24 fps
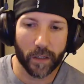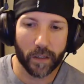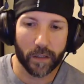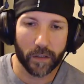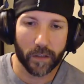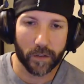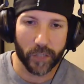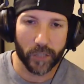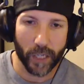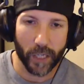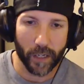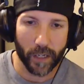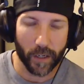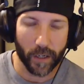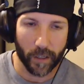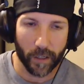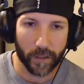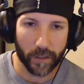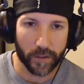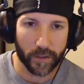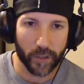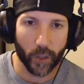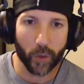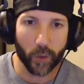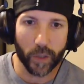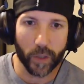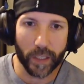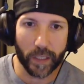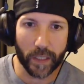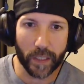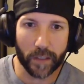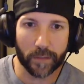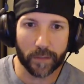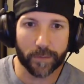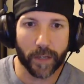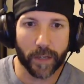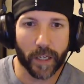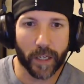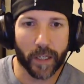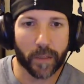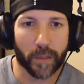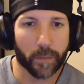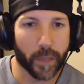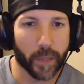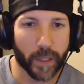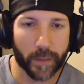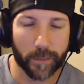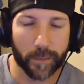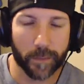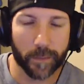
J.R. Tolkien fan, but